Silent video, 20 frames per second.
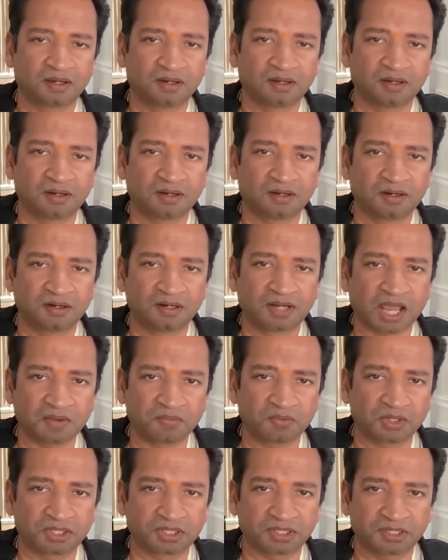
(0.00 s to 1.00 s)

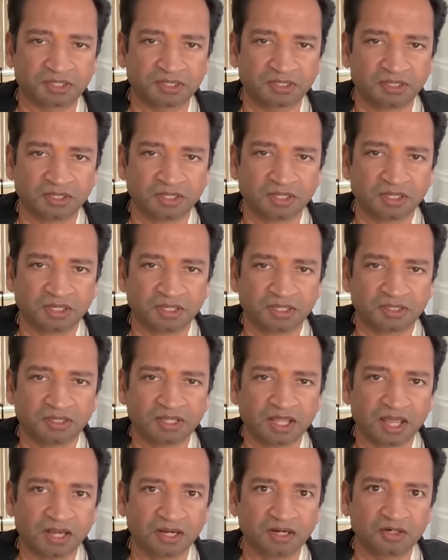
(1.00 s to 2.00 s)
diverted.
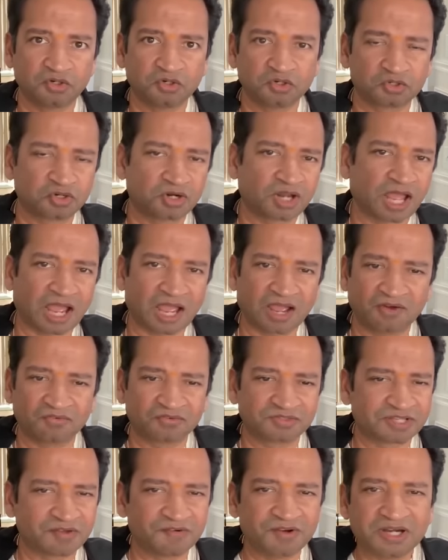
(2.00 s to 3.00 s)
Then you should
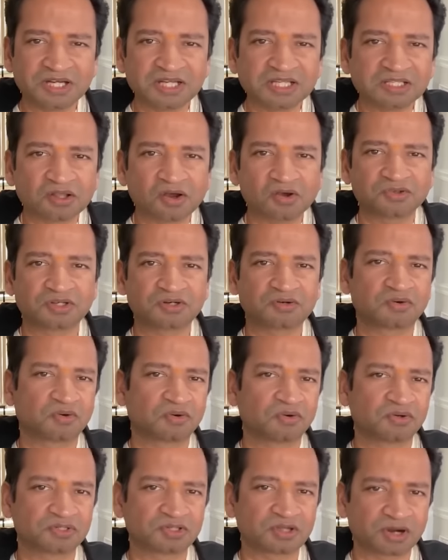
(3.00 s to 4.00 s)
have 70,000
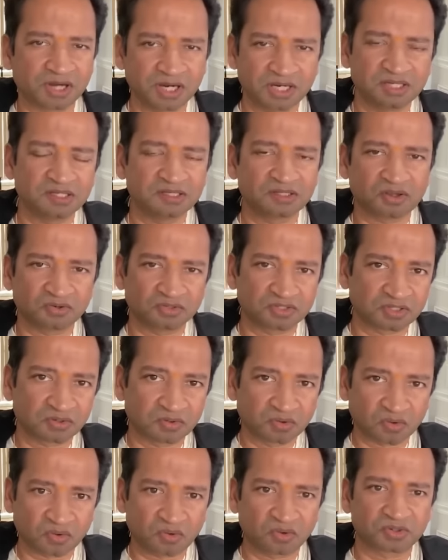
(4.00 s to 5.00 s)
crores or 80,000
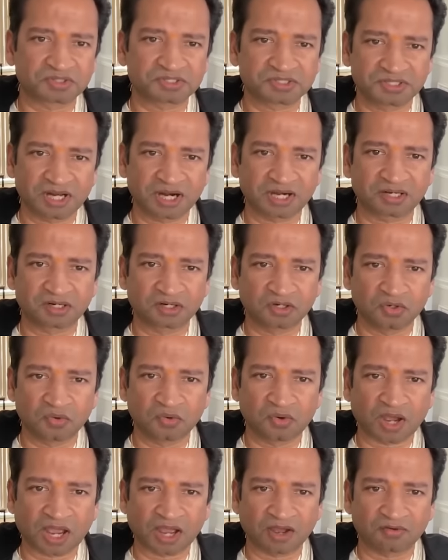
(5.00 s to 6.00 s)
crores that
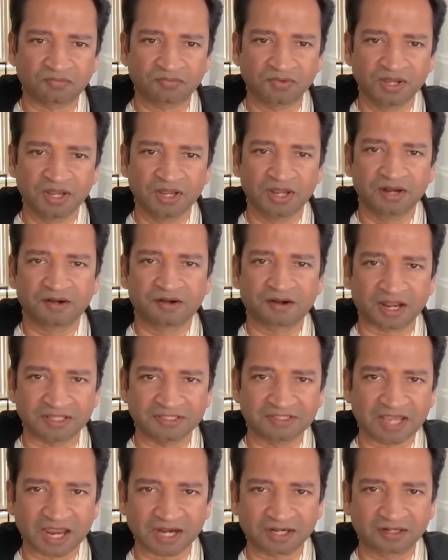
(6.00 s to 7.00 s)
you have
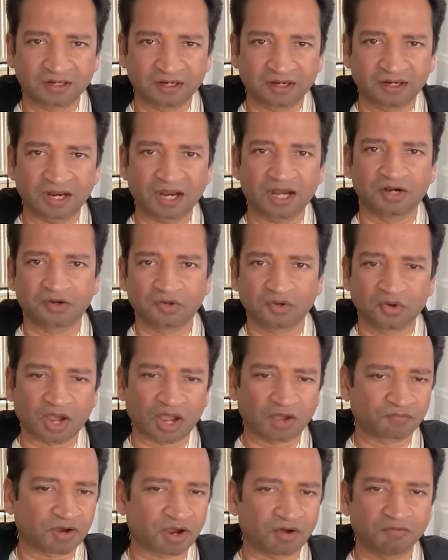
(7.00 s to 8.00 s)
transacted and you
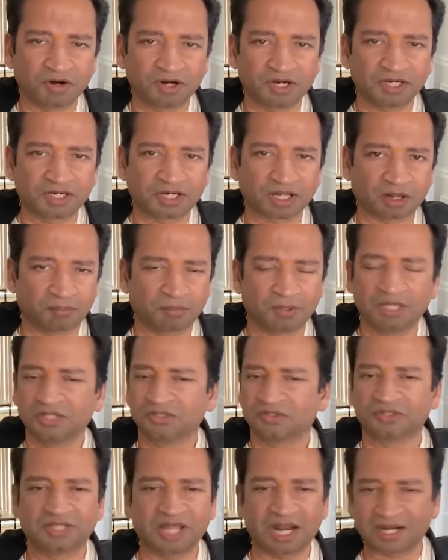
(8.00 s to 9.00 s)
have covered it up.
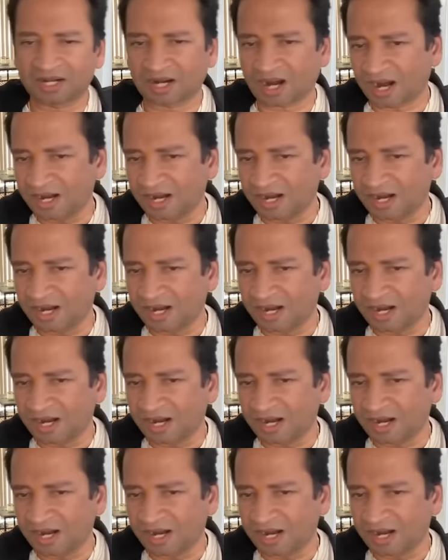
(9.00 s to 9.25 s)
So that